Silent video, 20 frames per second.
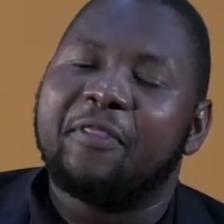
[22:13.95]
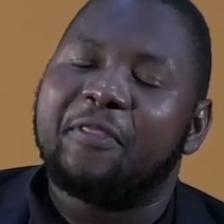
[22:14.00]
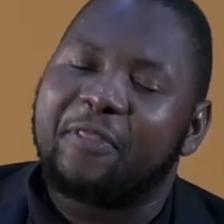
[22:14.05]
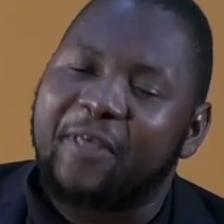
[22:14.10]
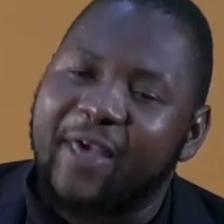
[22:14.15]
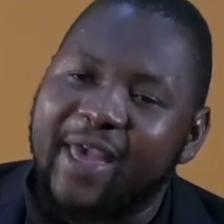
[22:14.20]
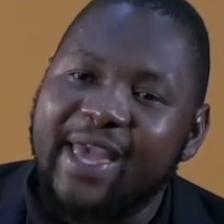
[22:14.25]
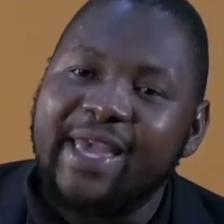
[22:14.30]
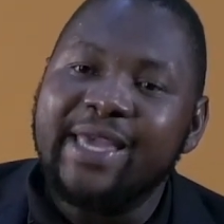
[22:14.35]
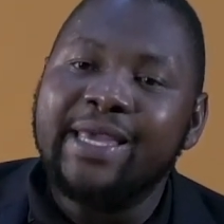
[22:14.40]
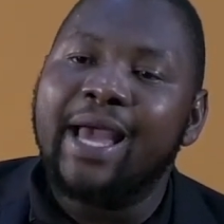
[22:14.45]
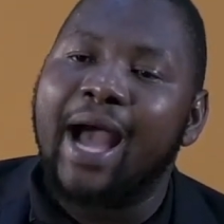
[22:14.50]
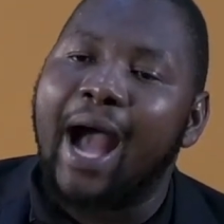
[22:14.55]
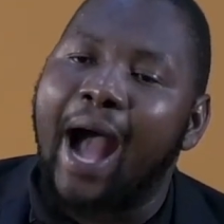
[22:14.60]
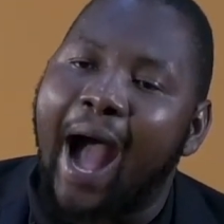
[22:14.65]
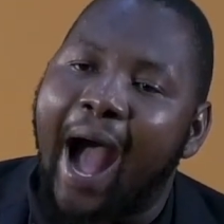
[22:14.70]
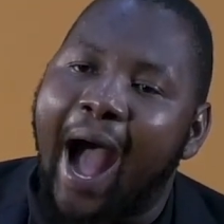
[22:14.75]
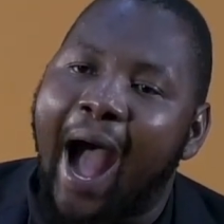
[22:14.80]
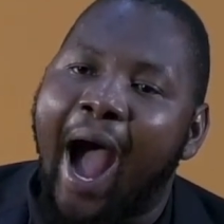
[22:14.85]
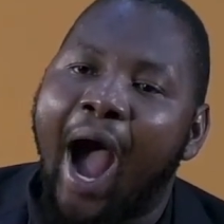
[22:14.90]
they
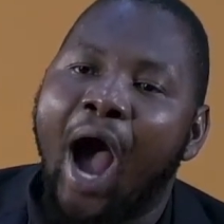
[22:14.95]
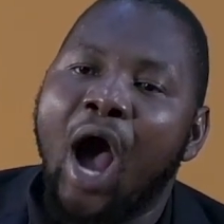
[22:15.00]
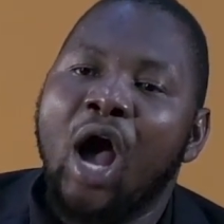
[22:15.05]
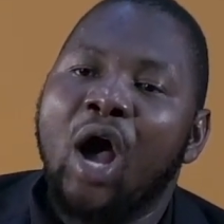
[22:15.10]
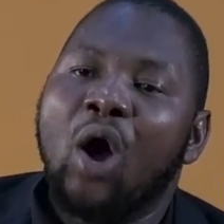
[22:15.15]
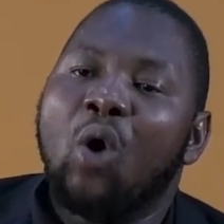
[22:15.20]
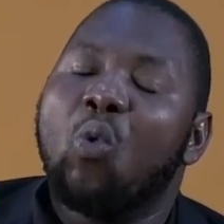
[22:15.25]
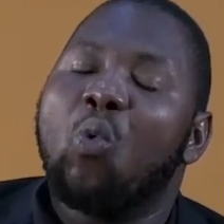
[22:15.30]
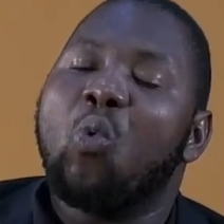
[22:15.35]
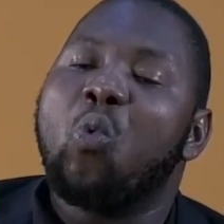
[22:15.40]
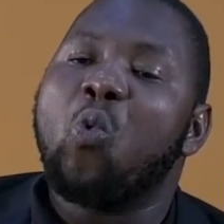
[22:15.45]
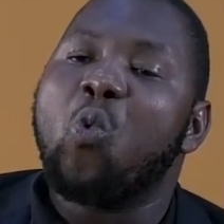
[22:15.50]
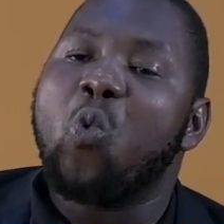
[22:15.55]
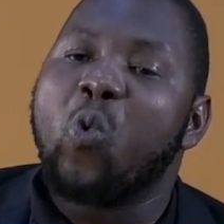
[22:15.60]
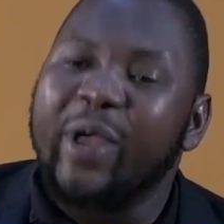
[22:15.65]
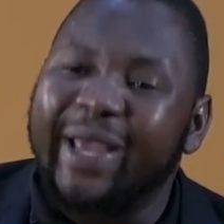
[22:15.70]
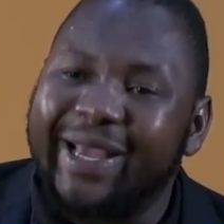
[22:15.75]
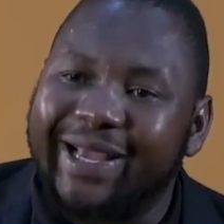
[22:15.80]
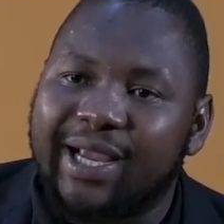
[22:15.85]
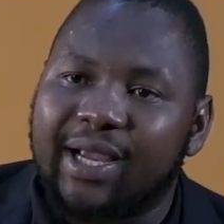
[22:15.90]
are
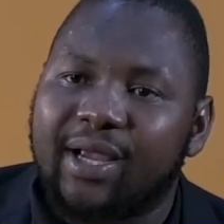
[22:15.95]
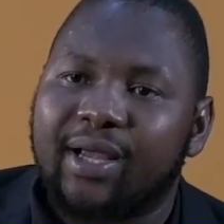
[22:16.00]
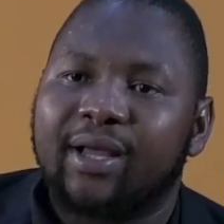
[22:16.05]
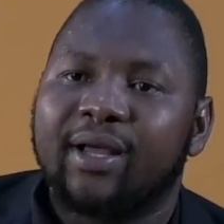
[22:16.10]
weak